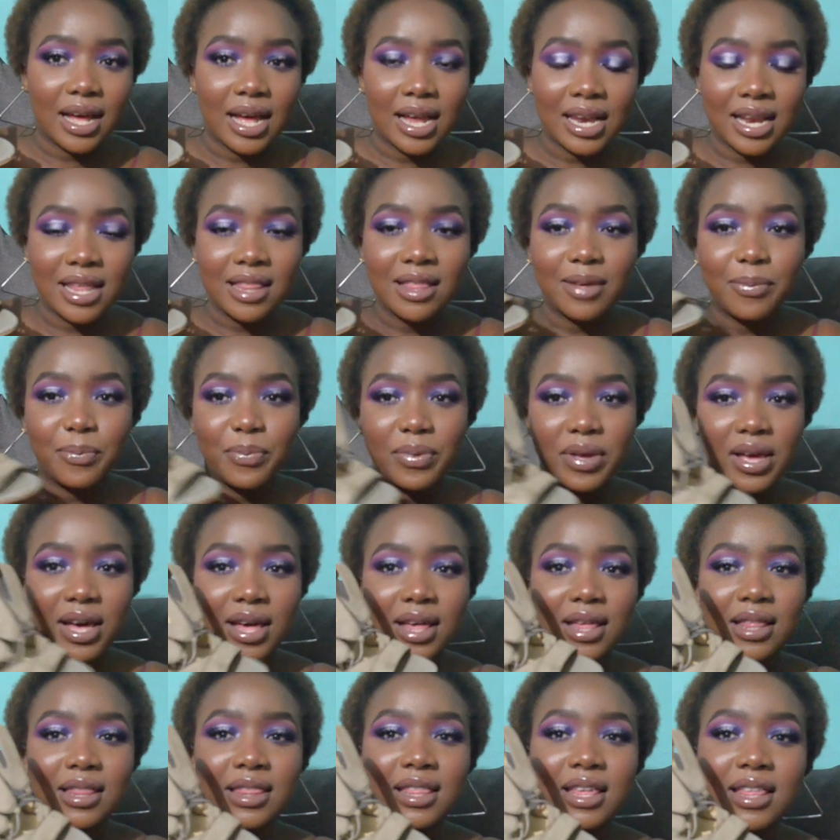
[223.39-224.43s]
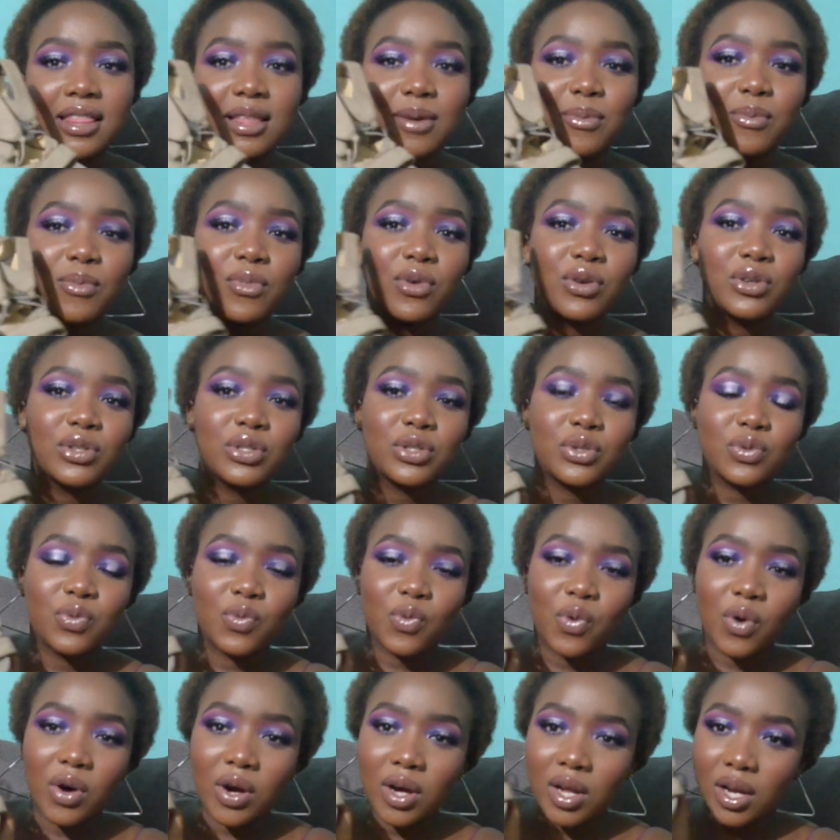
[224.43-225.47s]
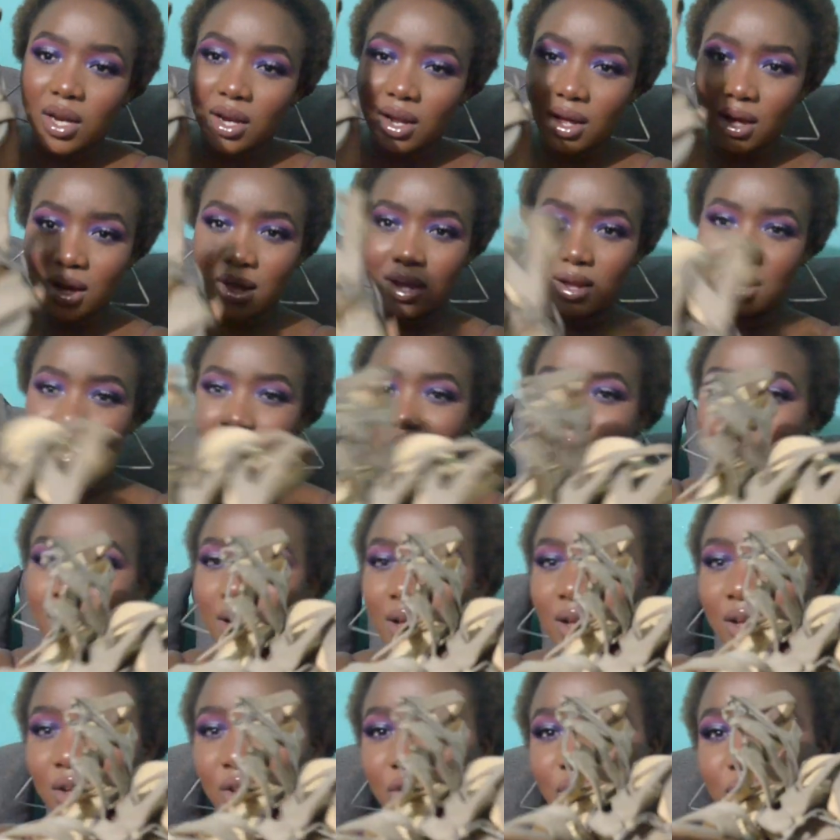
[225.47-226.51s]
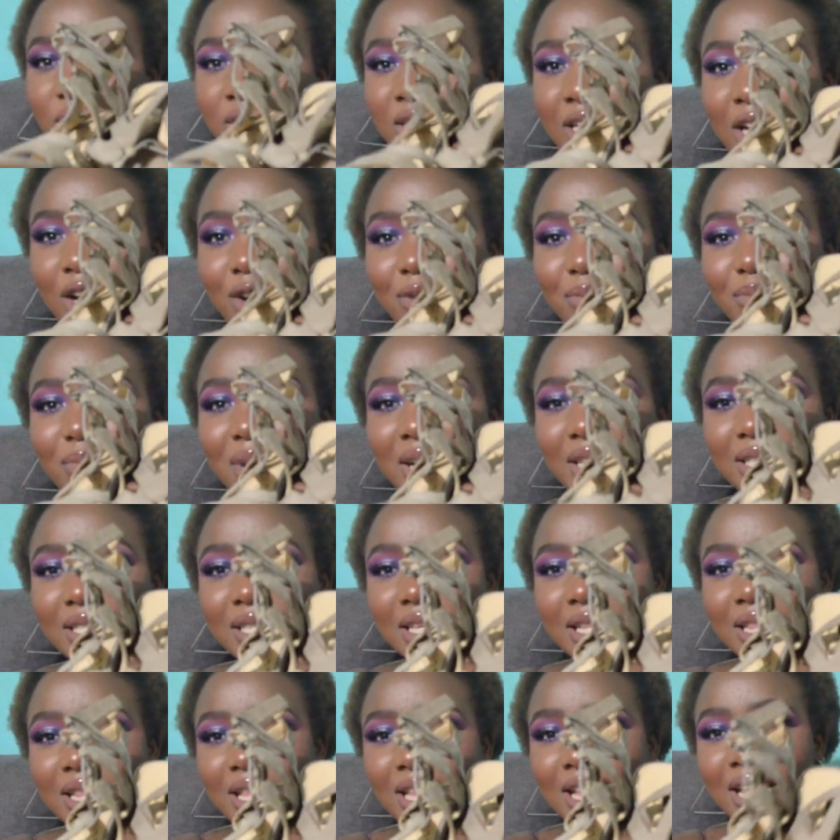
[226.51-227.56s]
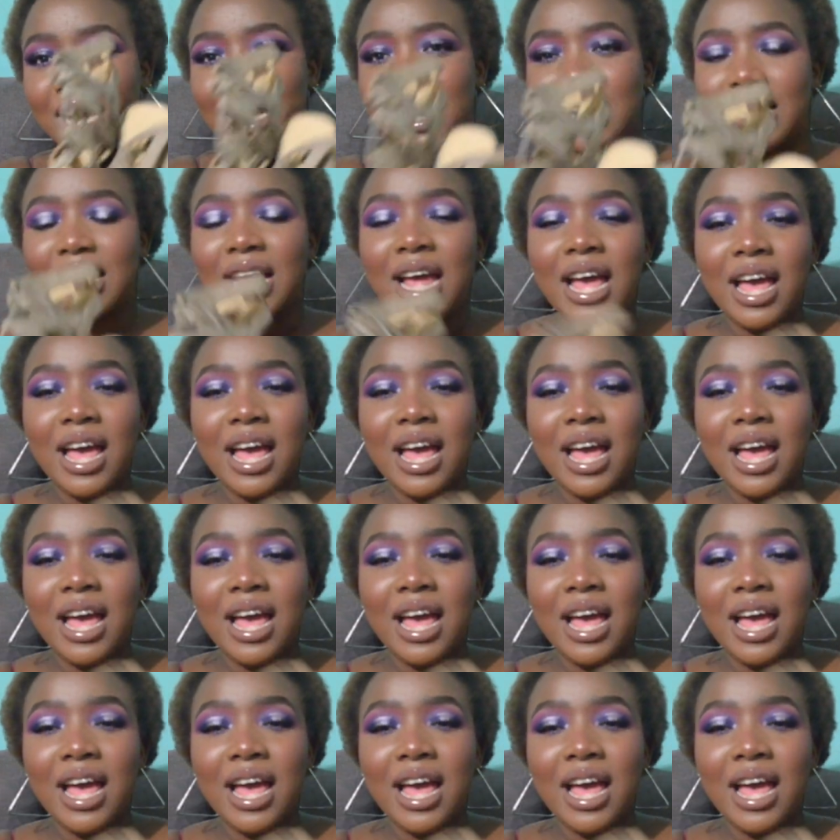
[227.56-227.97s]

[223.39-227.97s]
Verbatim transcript: another pair they're the most worn you see how busted they are